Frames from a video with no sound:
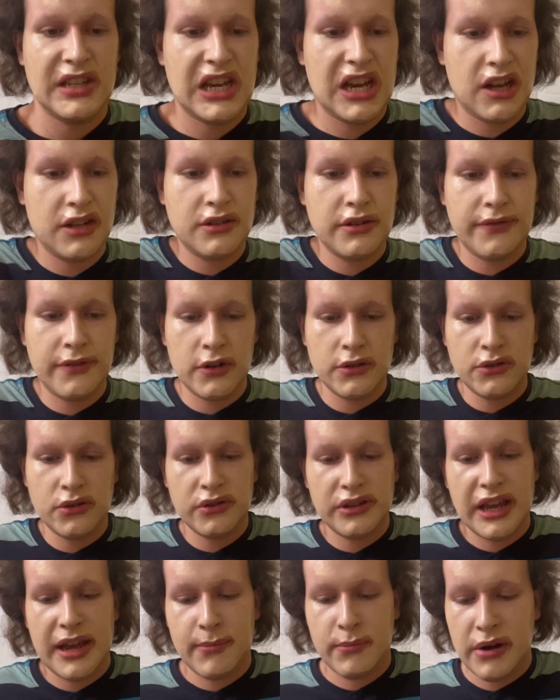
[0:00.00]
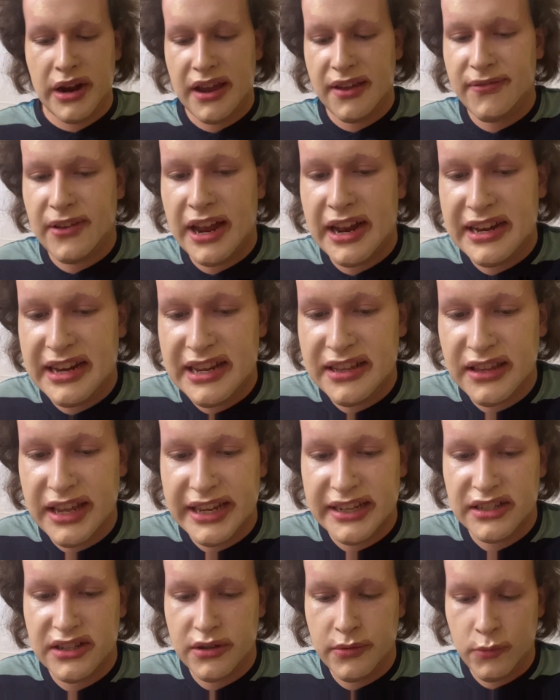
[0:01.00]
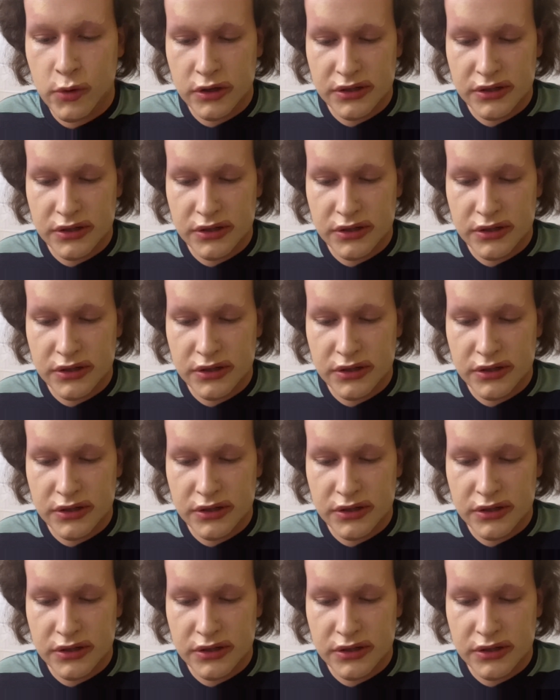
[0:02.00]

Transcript: Controversial yet brave. I need like two more